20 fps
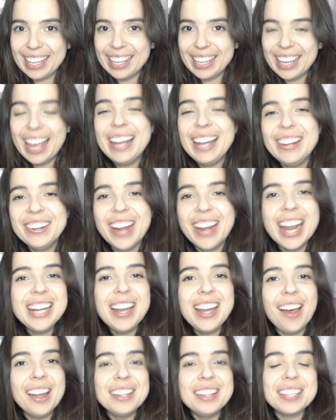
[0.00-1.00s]
Hello grade
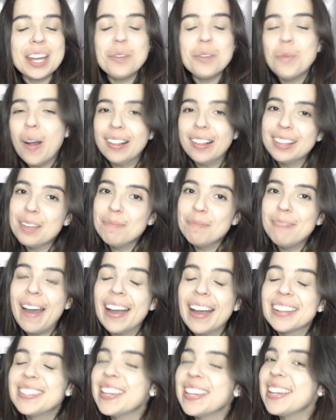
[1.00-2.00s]
nines and welcome back
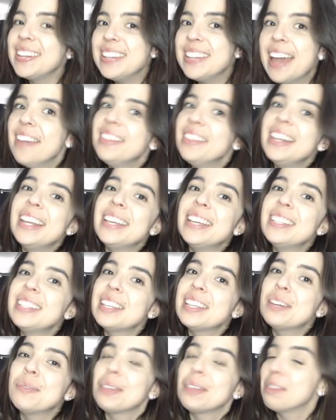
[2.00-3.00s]
to another
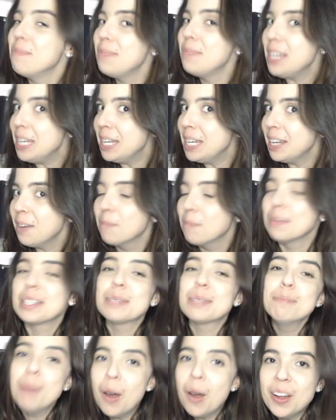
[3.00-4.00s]
lesson with me, Miss
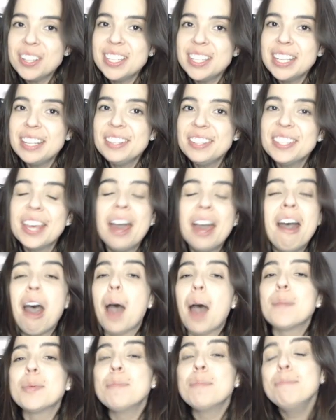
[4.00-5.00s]
Martins.
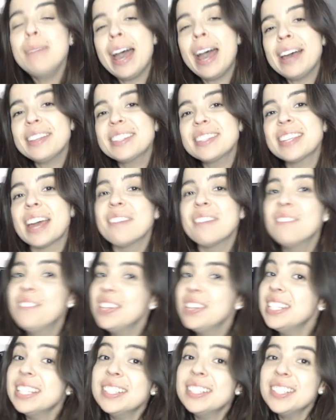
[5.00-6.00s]
I'm a maths and
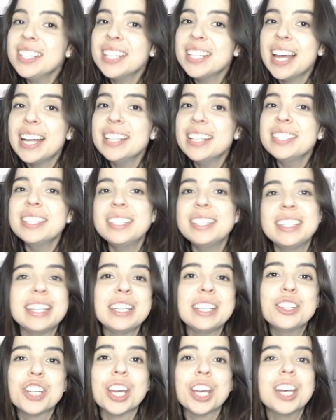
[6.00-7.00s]
physical sciences
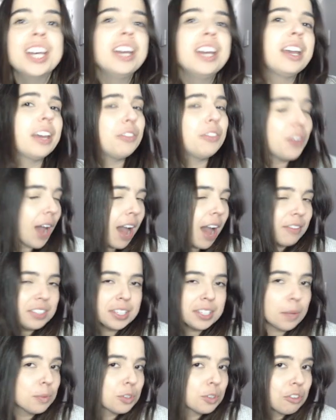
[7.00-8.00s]
teacher. If you haven't
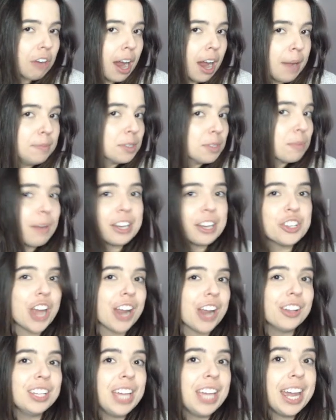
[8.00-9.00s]
subscribed to my
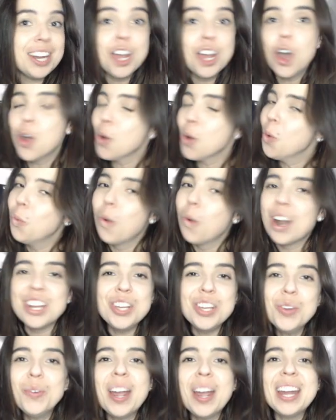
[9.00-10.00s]
channel yet, what are
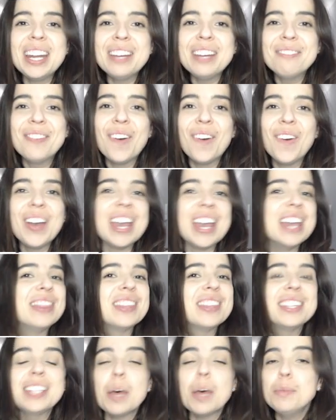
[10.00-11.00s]
you waiting for? Hit the
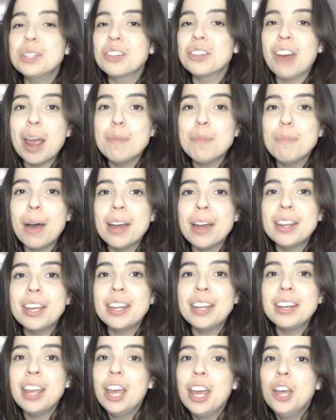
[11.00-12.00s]
subscribe button.
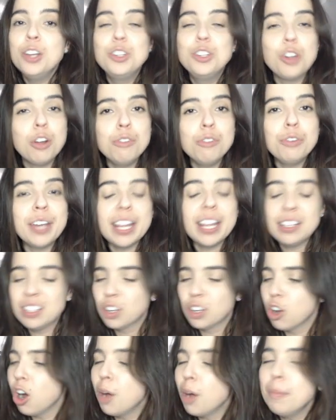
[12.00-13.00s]
Don't forget to
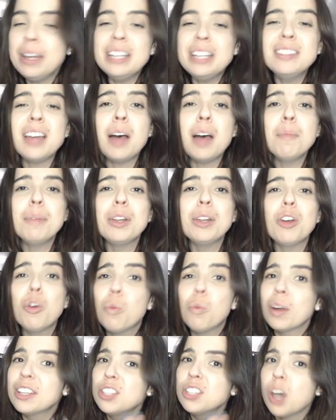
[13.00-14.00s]
comment down below
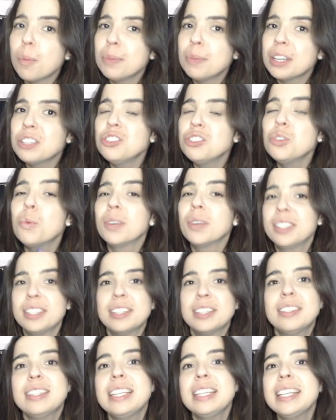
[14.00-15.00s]
what topics you want to
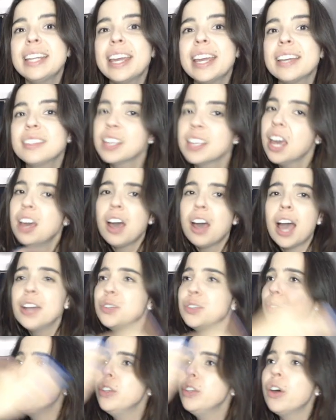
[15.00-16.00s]
see next. I do
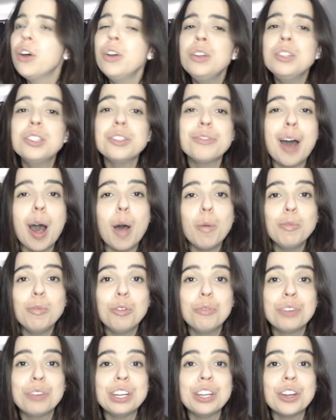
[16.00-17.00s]
loads of helpful
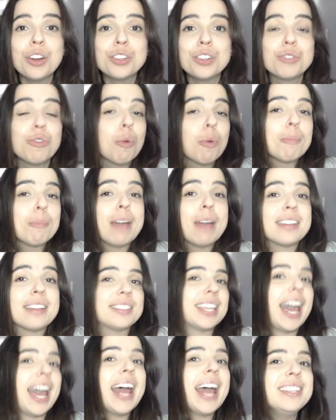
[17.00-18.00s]
videos for maths
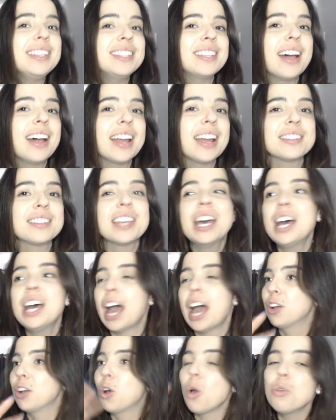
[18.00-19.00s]
and science. I
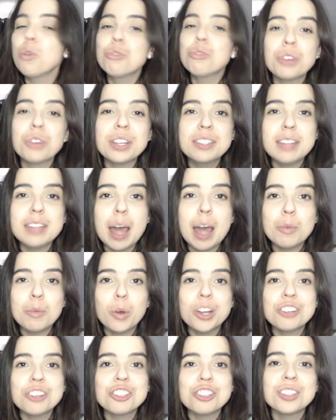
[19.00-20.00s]
go through exam
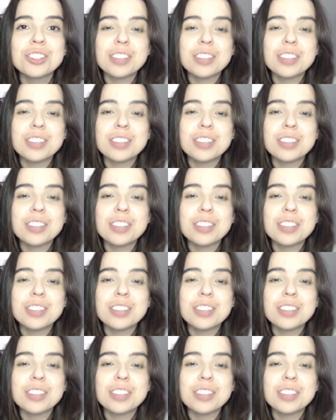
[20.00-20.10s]
questions.